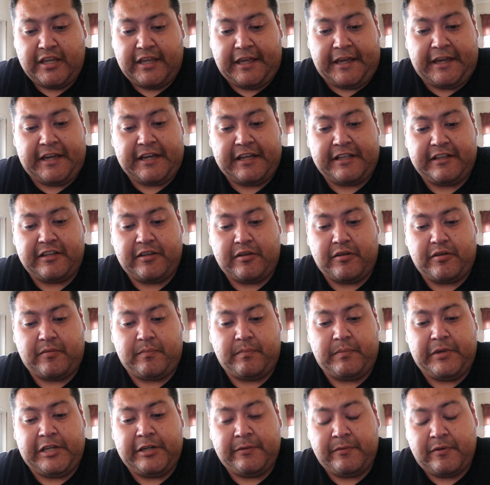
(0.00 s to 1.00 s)
and
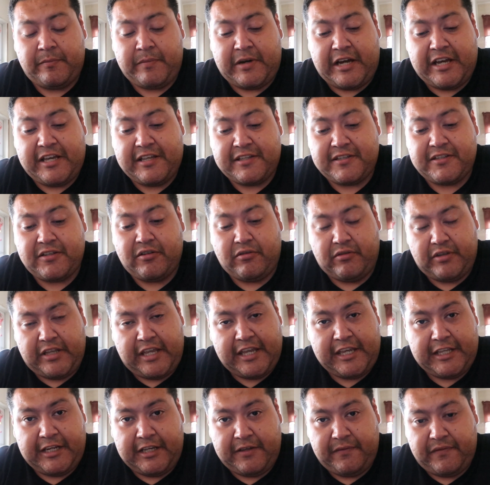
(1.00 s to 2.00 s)
minimum ISO
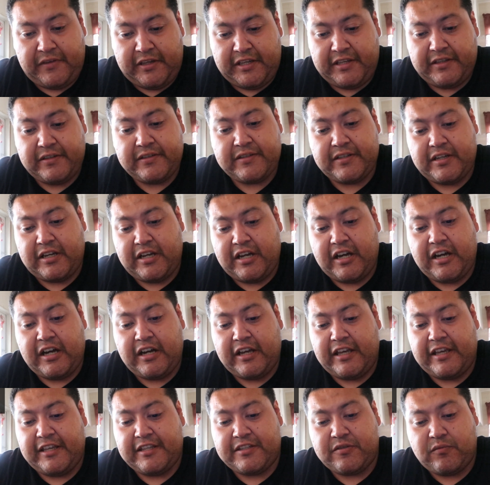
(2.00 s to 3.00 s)
native is
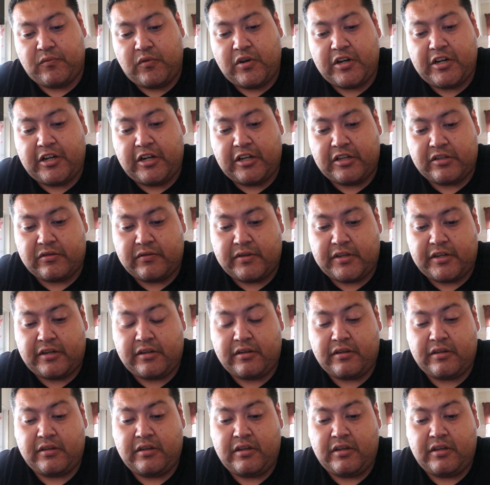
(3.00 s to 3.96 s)
100.